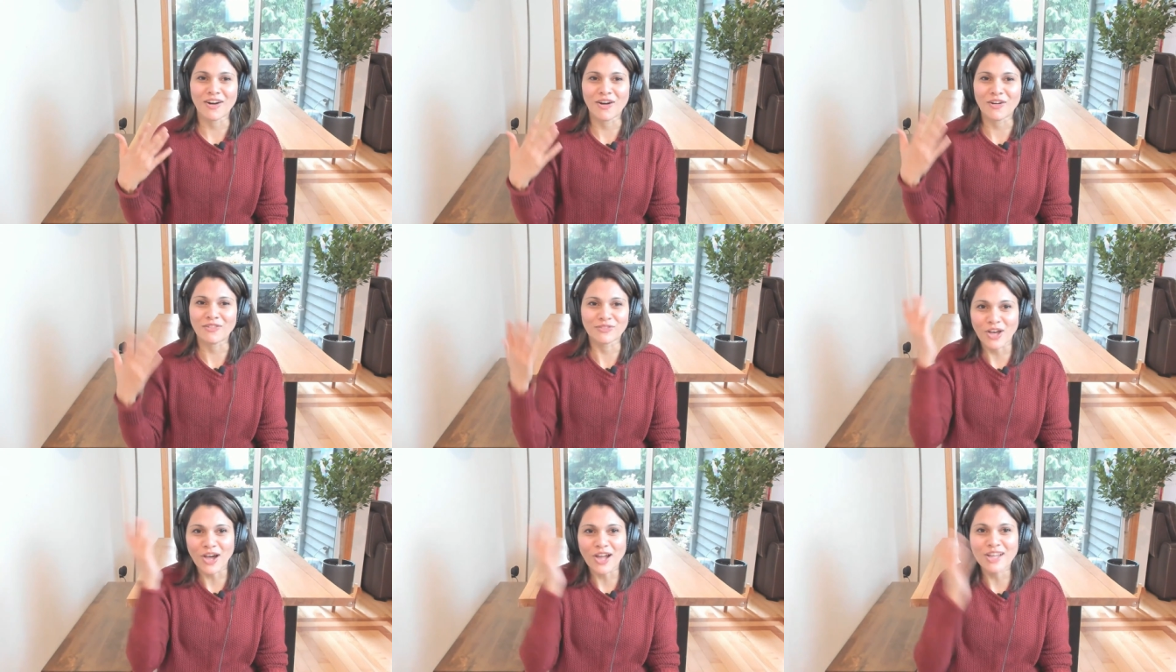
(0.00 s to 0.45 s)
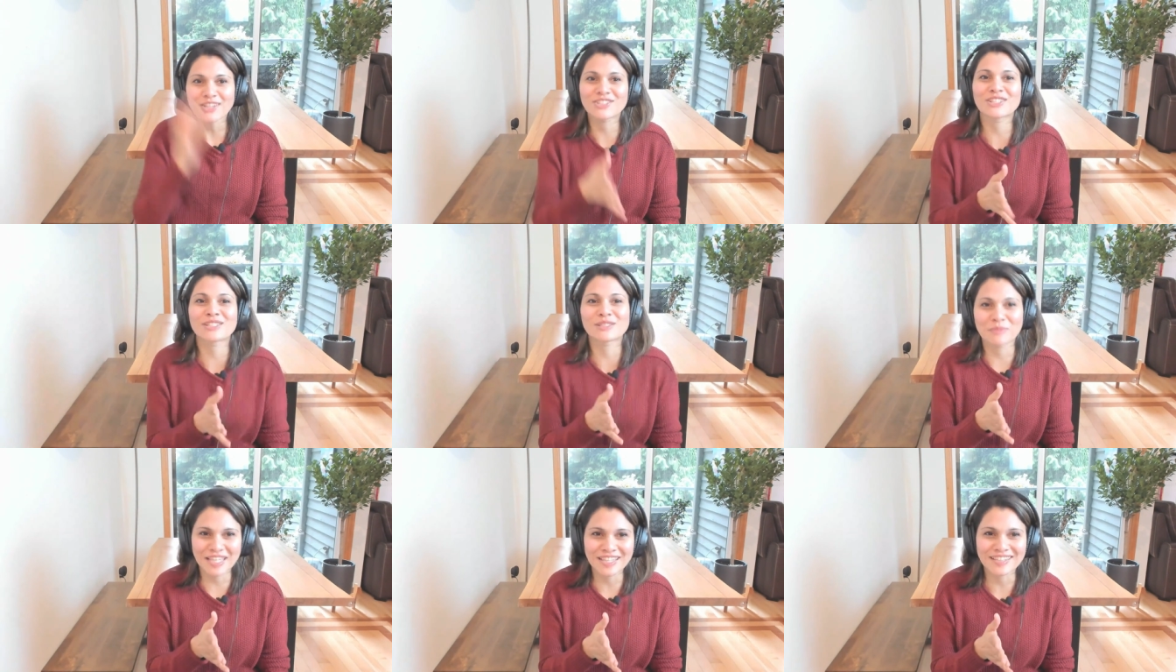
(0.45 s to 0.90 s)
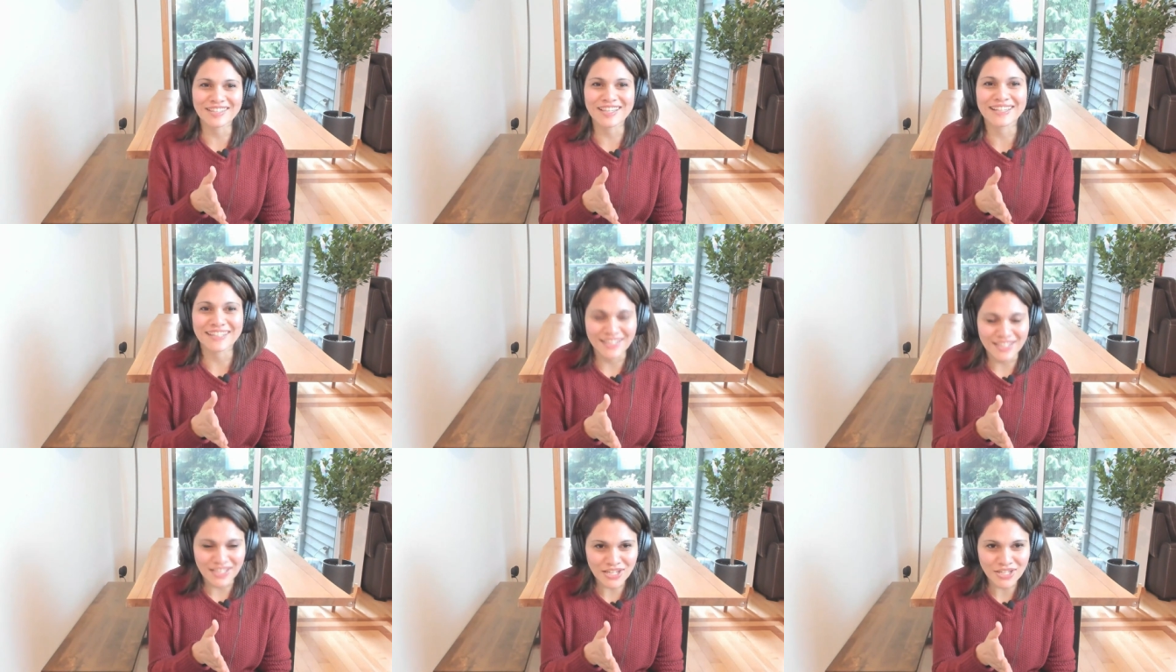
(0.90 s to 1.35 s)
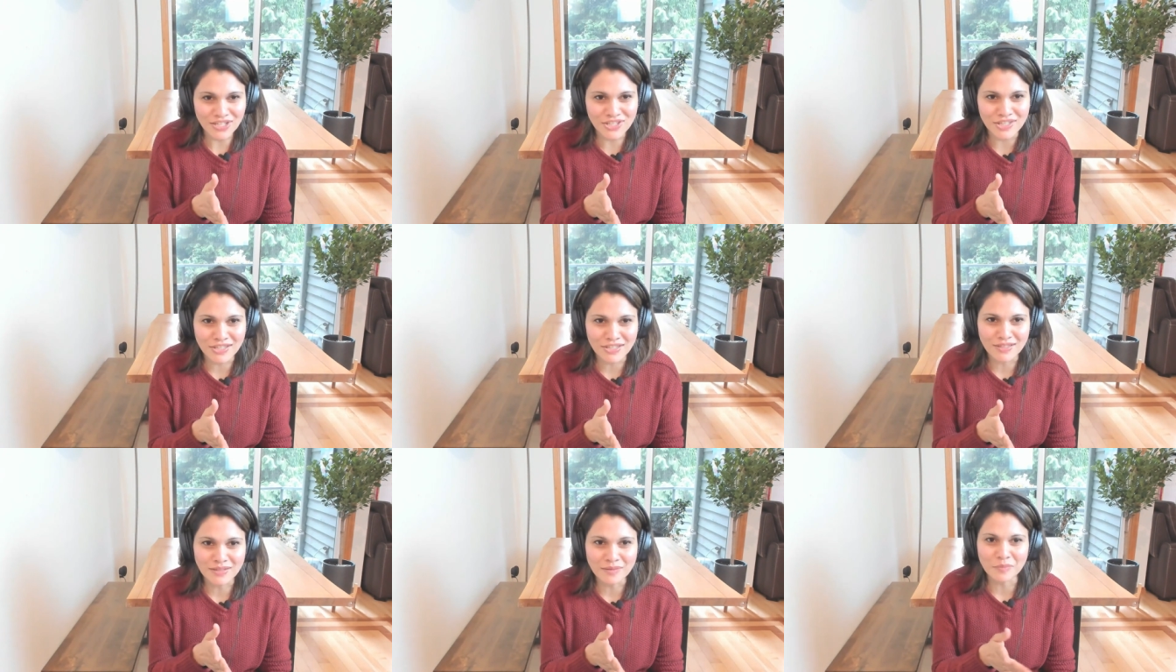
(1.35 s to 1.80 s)
of not just being the
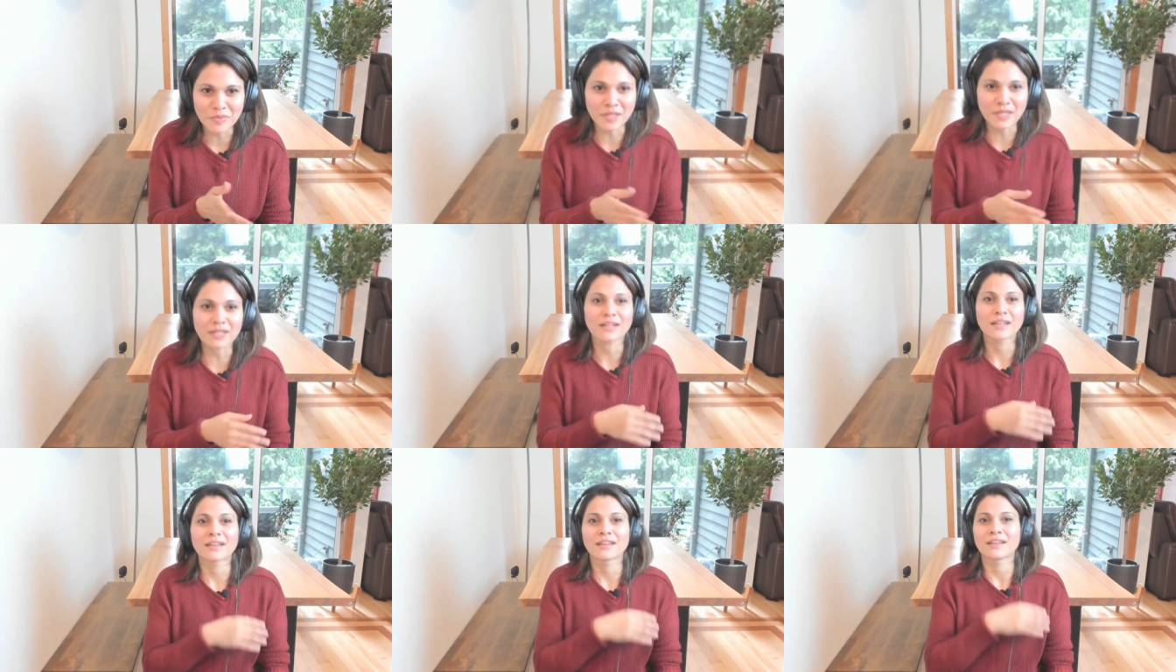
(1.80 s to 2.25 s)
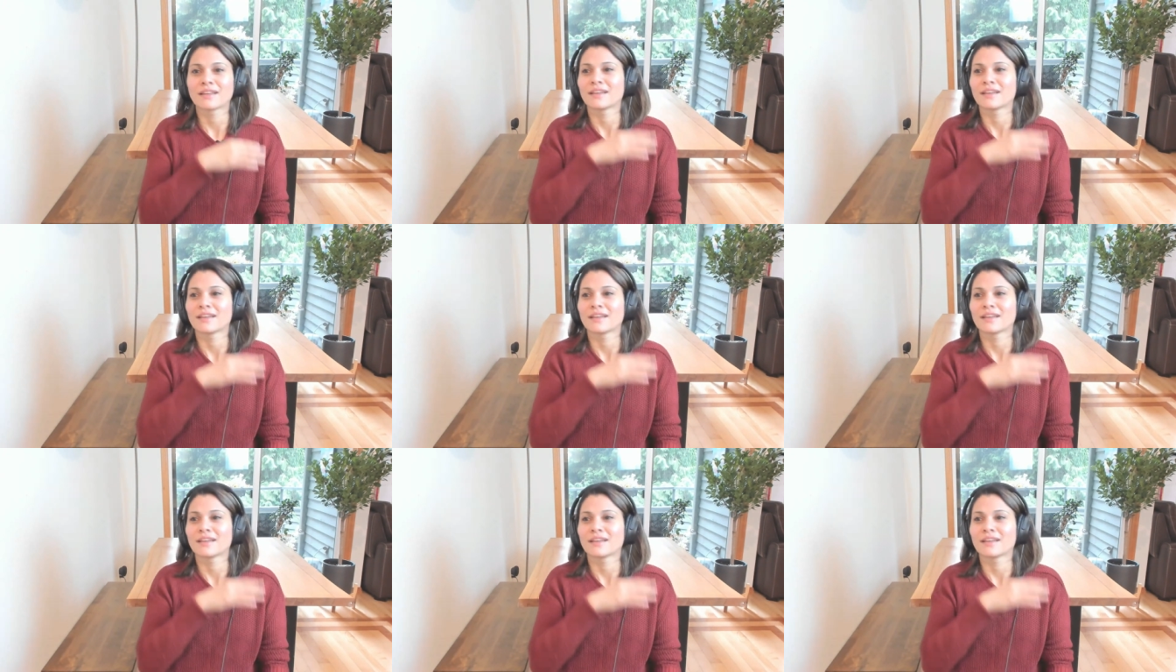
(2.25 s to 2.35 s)
clinician, but